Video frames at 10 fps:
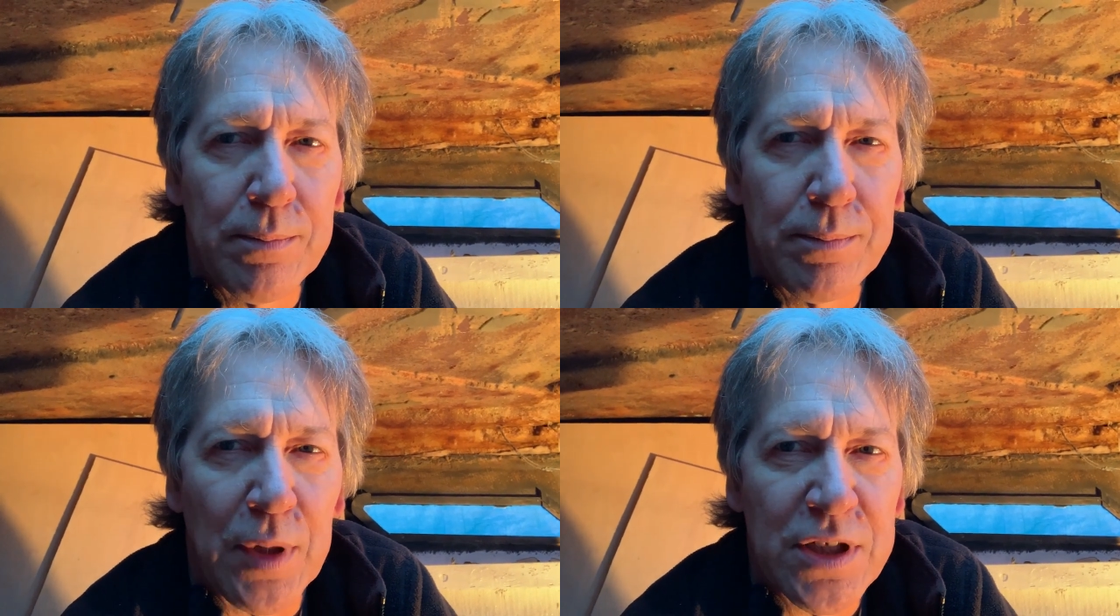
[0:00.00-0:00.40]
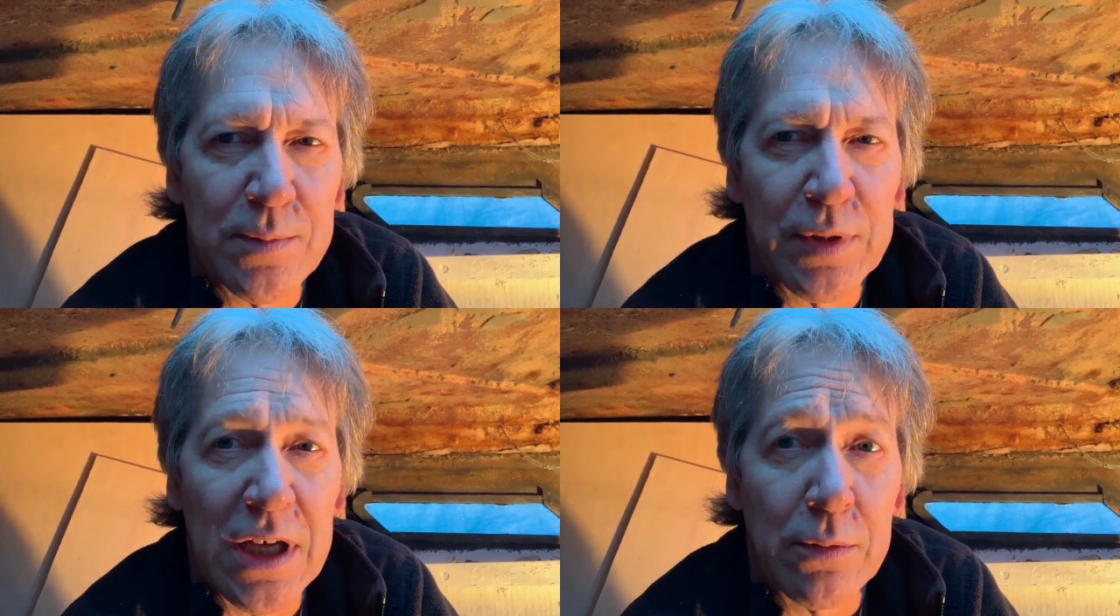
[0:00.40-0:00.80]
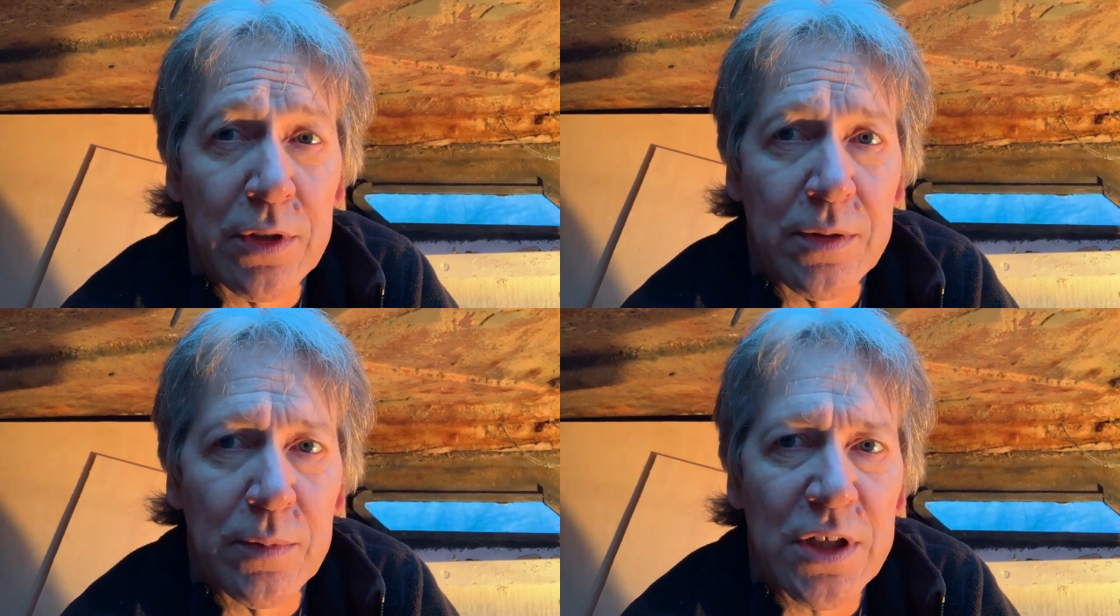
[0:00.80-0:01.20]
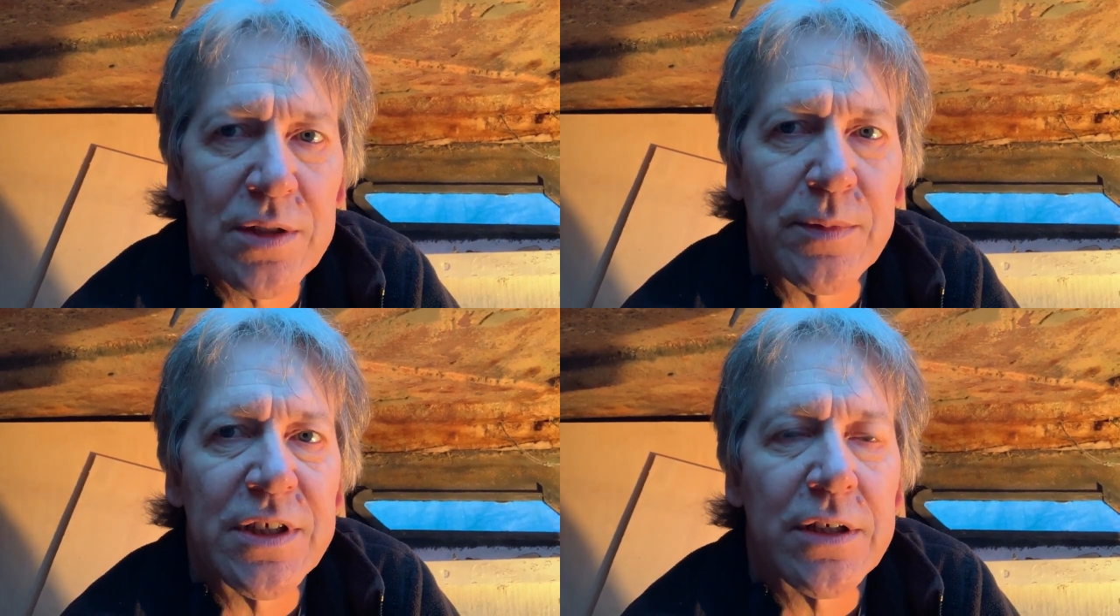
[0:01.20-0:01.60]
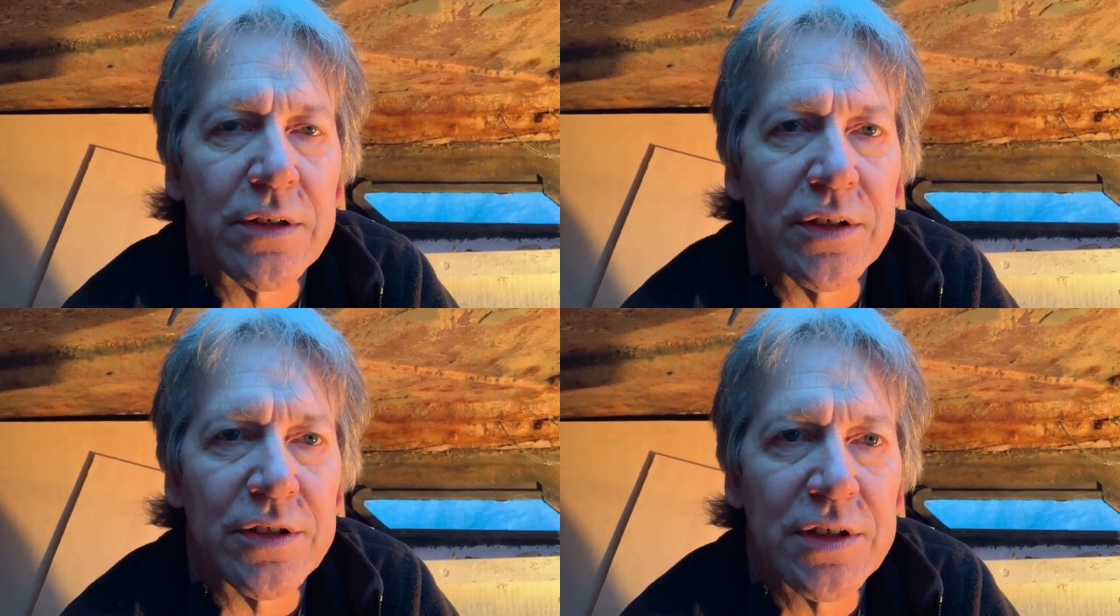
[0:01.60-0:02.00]
bought some plywood and bought some
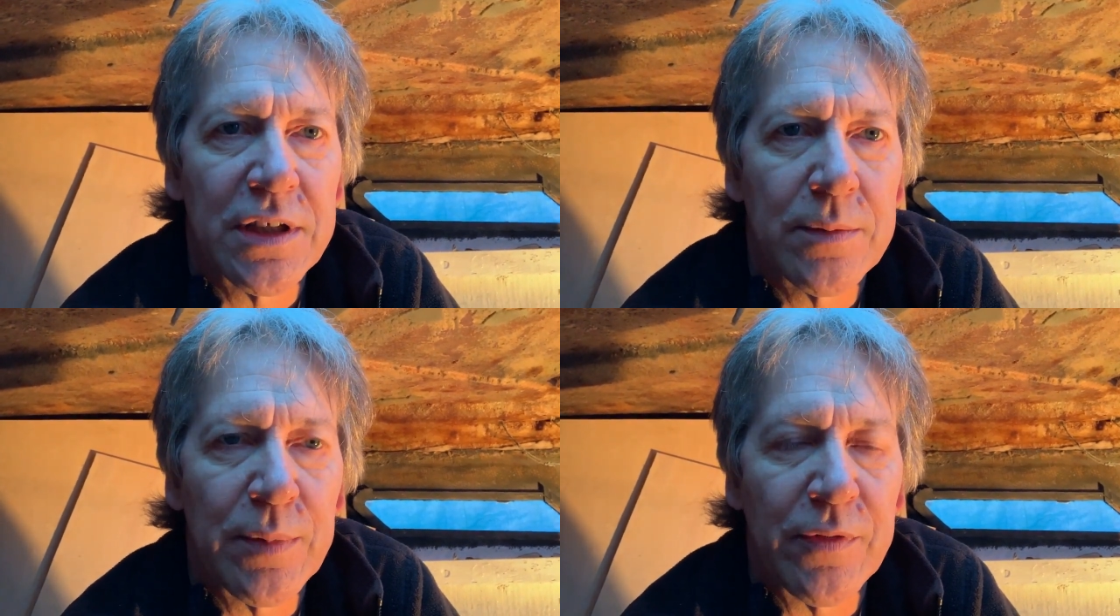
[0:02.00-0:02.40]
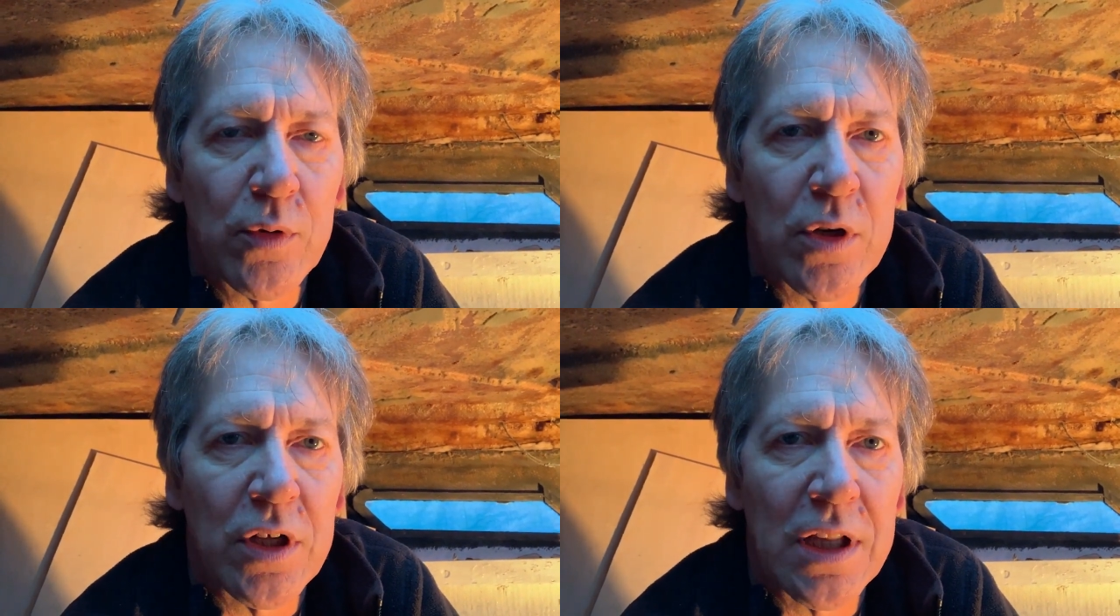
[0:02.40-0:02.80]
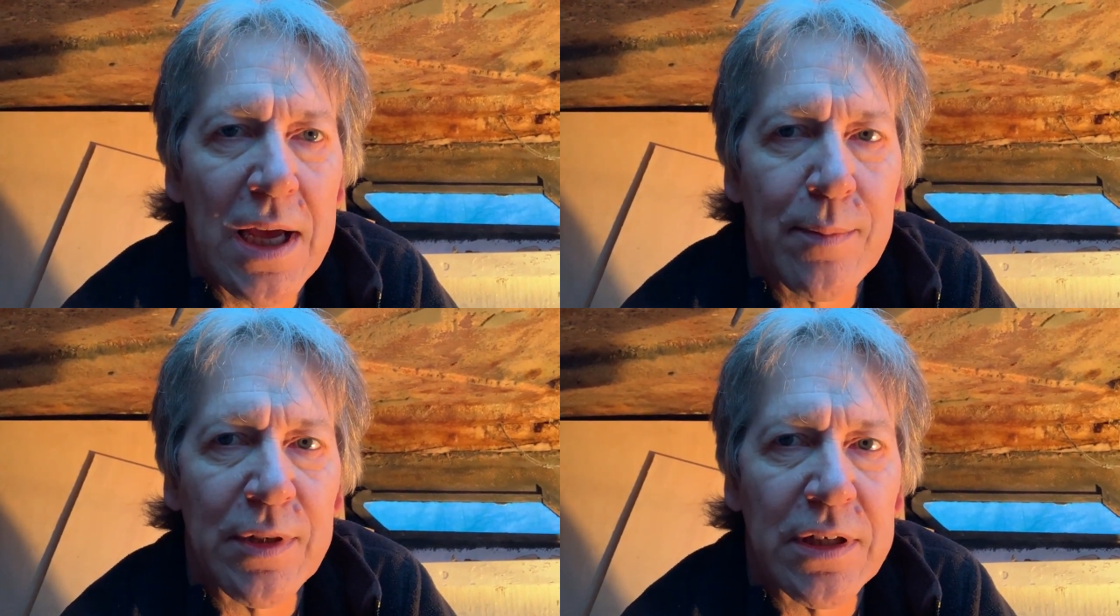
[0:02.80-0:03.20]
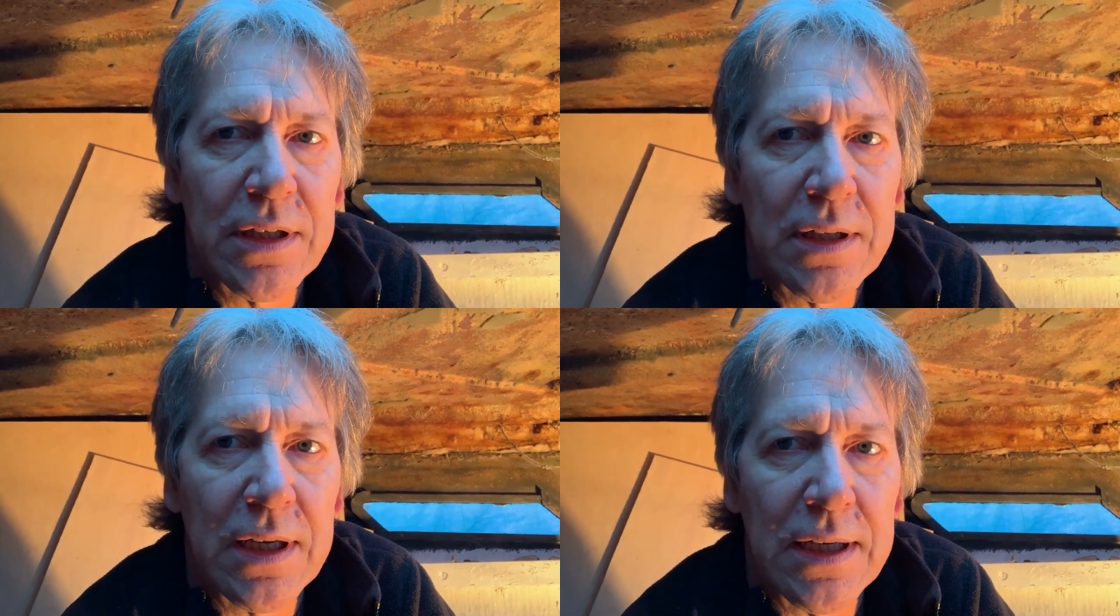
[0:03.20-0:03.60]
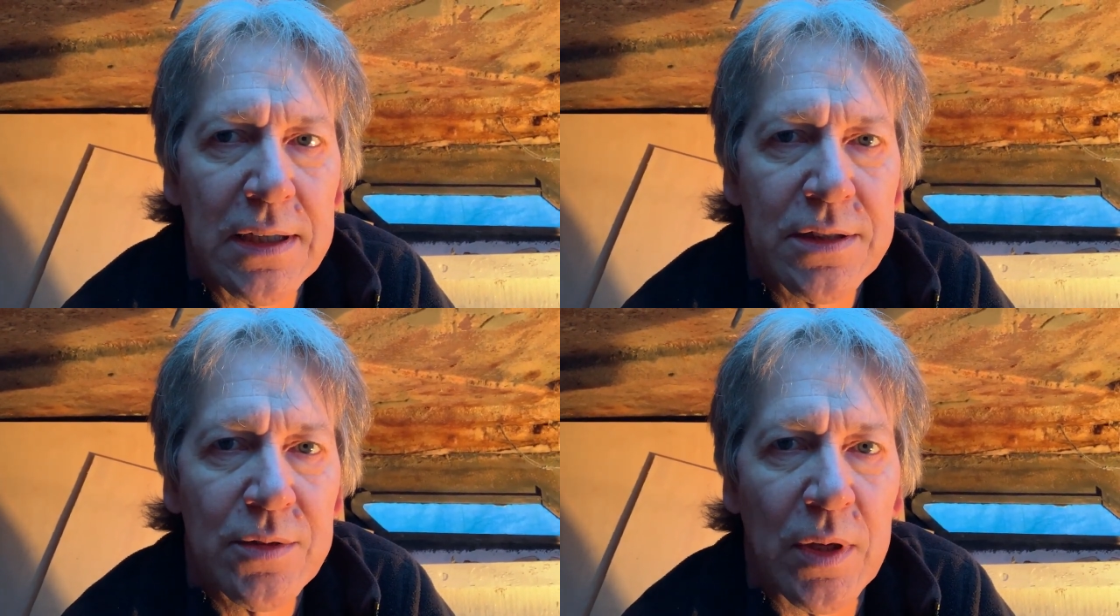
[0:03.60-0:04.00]
materials before it all happened,
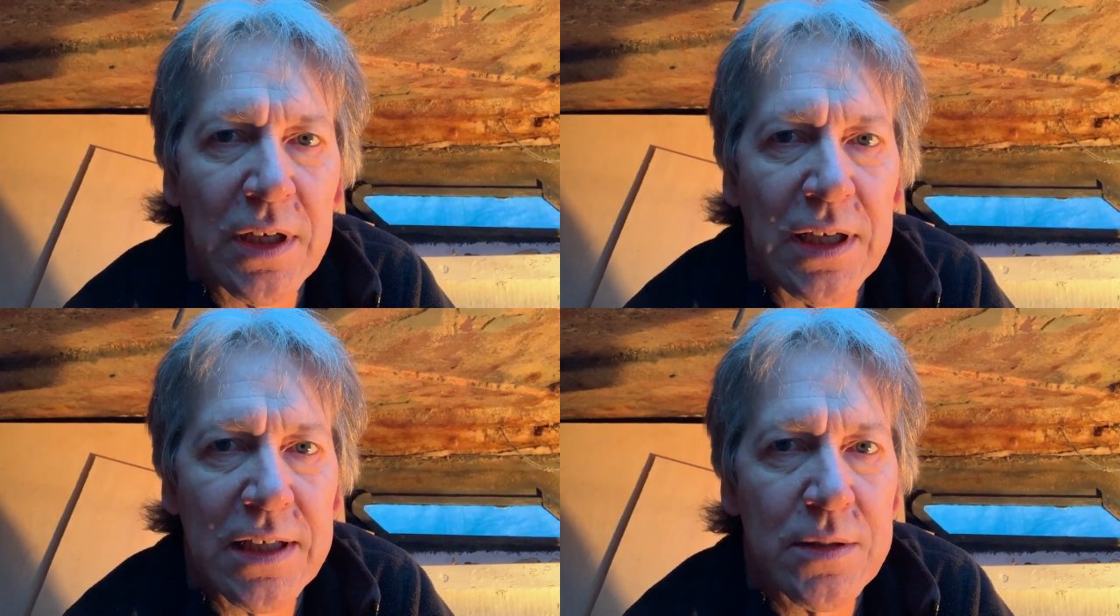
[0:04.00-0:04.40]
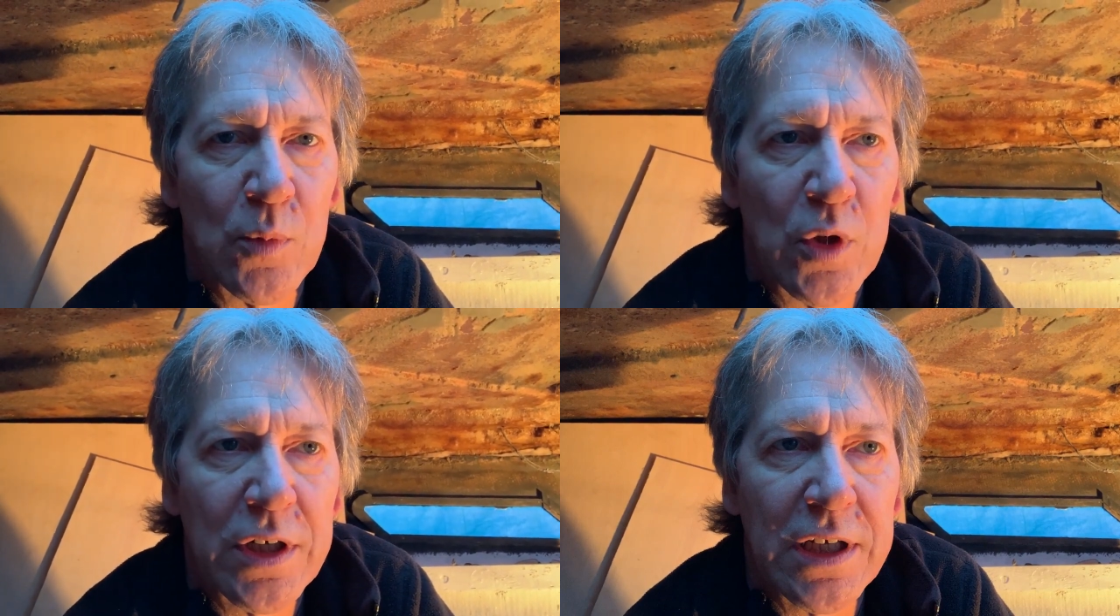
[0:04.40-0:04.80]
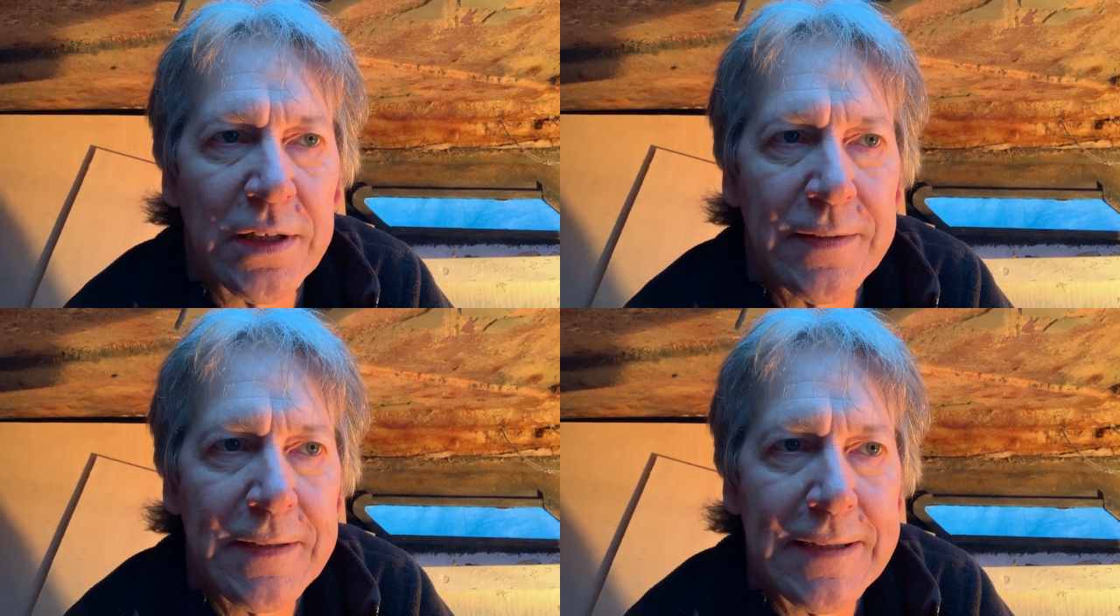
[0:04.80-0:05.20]
so I can get some work done,